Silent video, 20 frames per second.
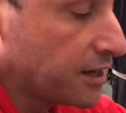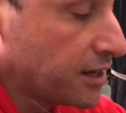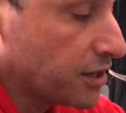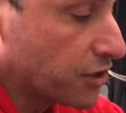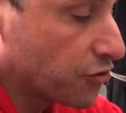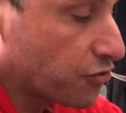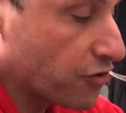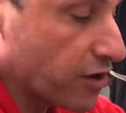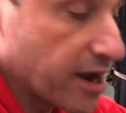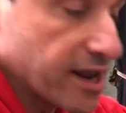
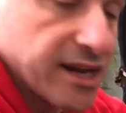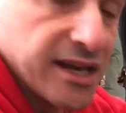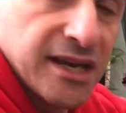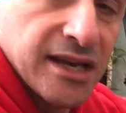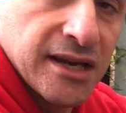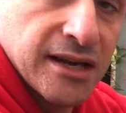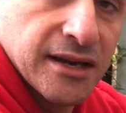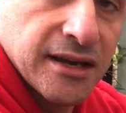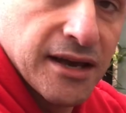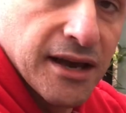
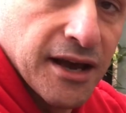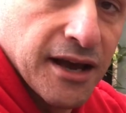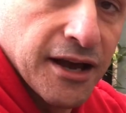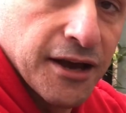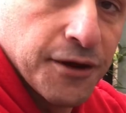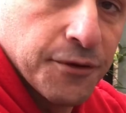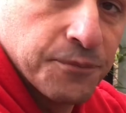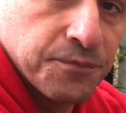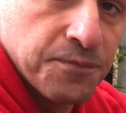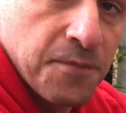creating
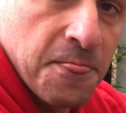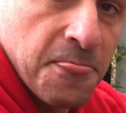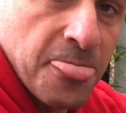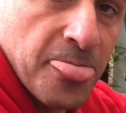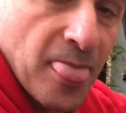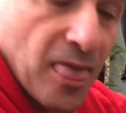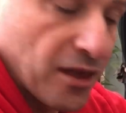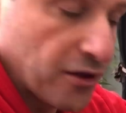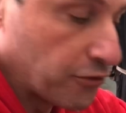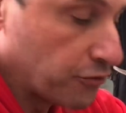
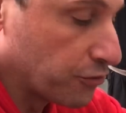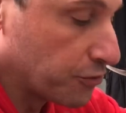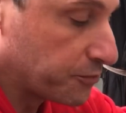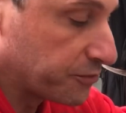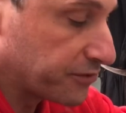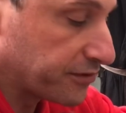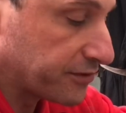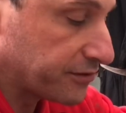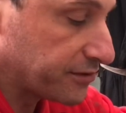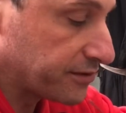
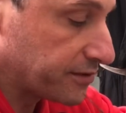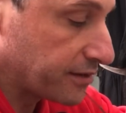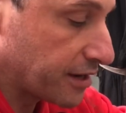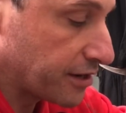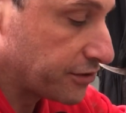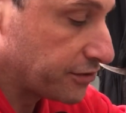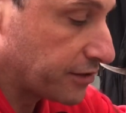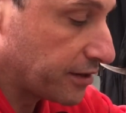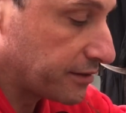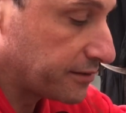groups and
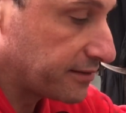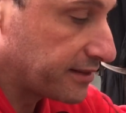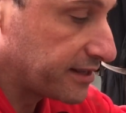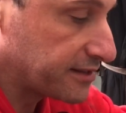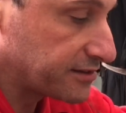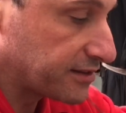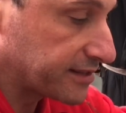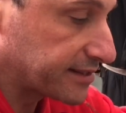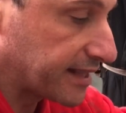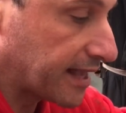things
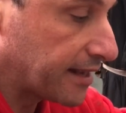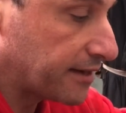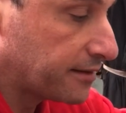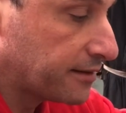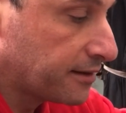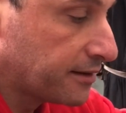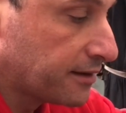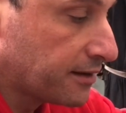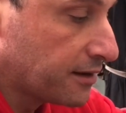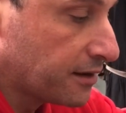like that,
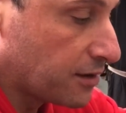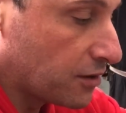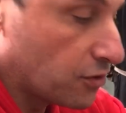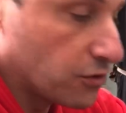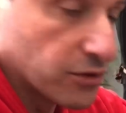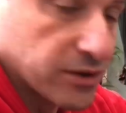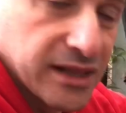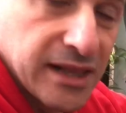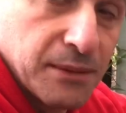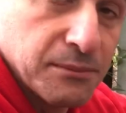or
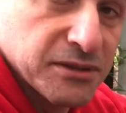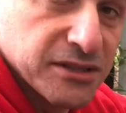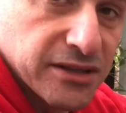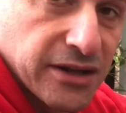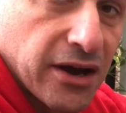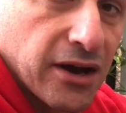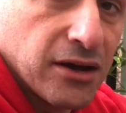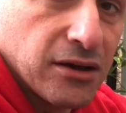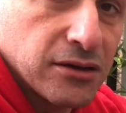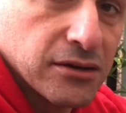clump
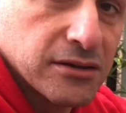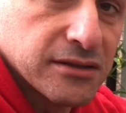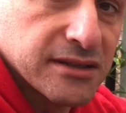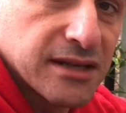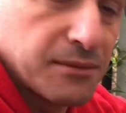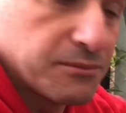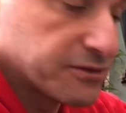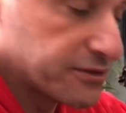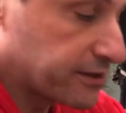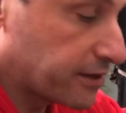style
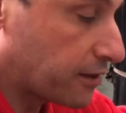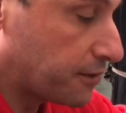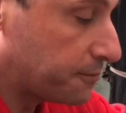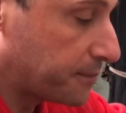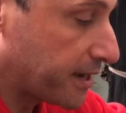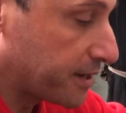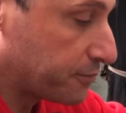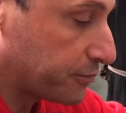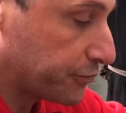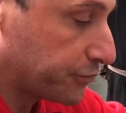
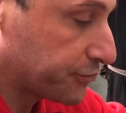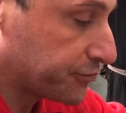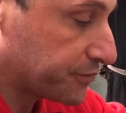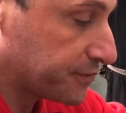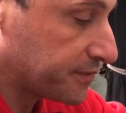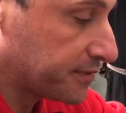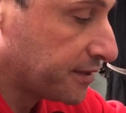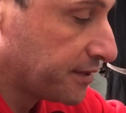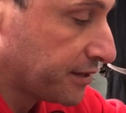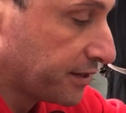maples,
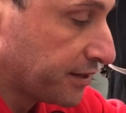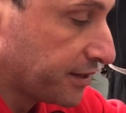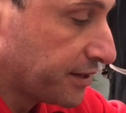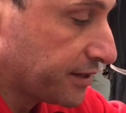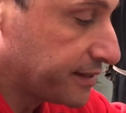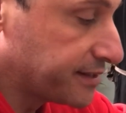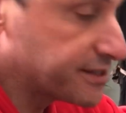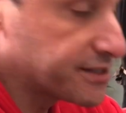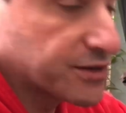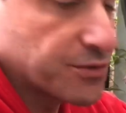and
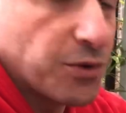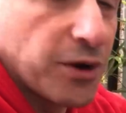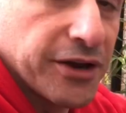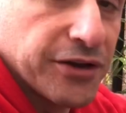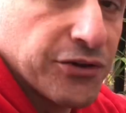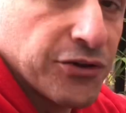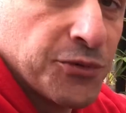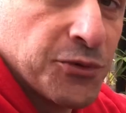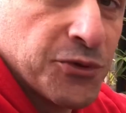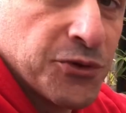this is quite
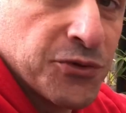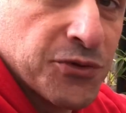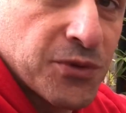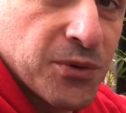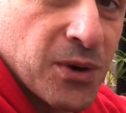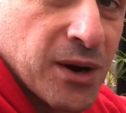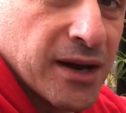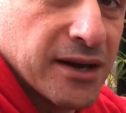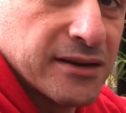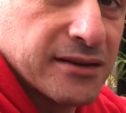normal,
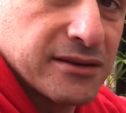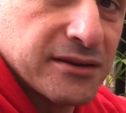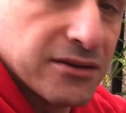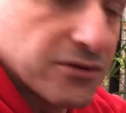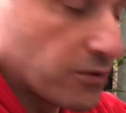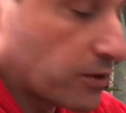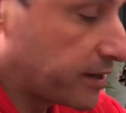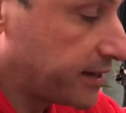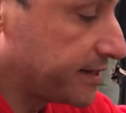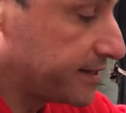
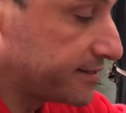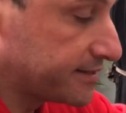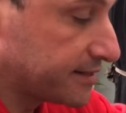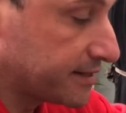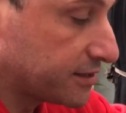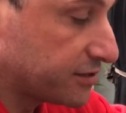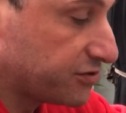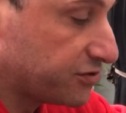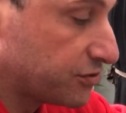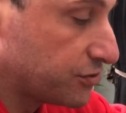quite easy
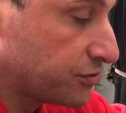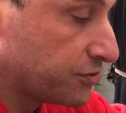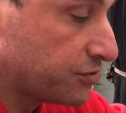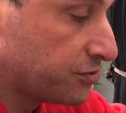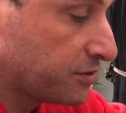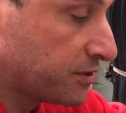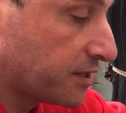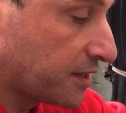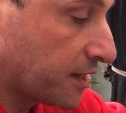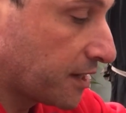to do.
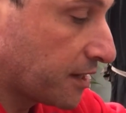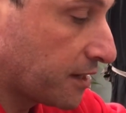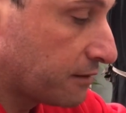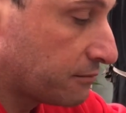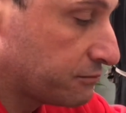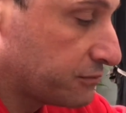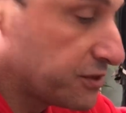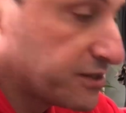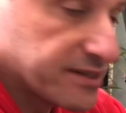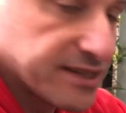
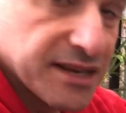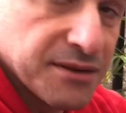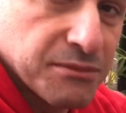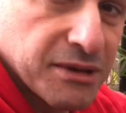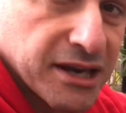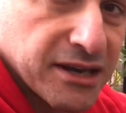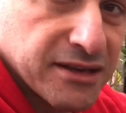You see me,